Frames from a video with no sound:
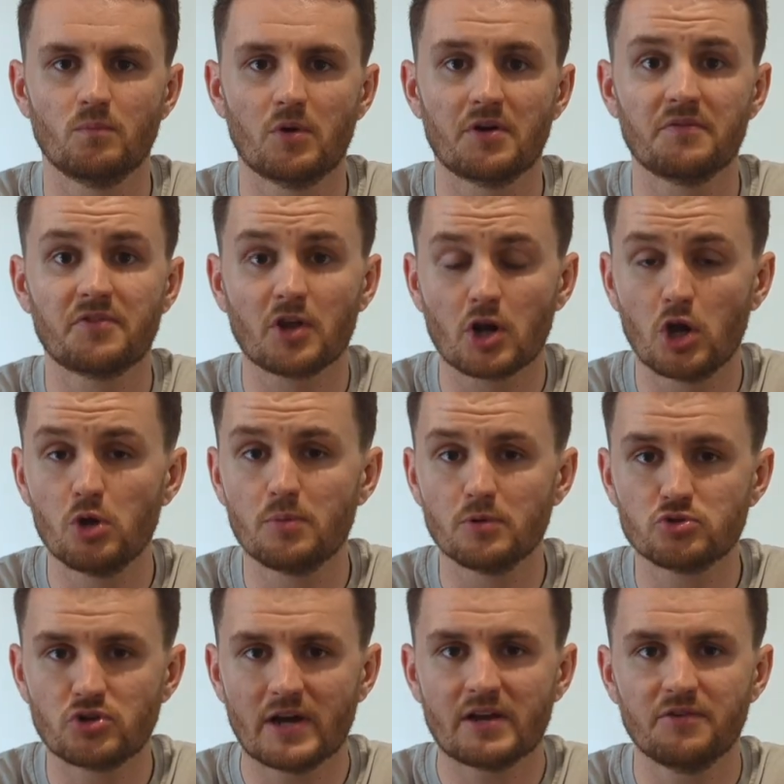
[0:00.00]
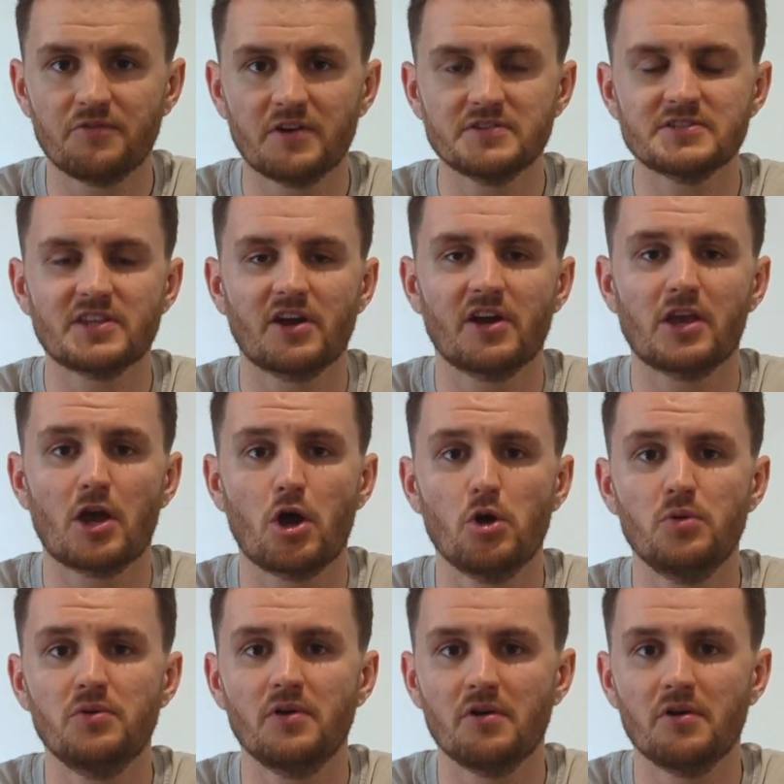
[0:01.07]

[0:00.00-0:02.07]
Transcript: One of the global tracker funds that I own,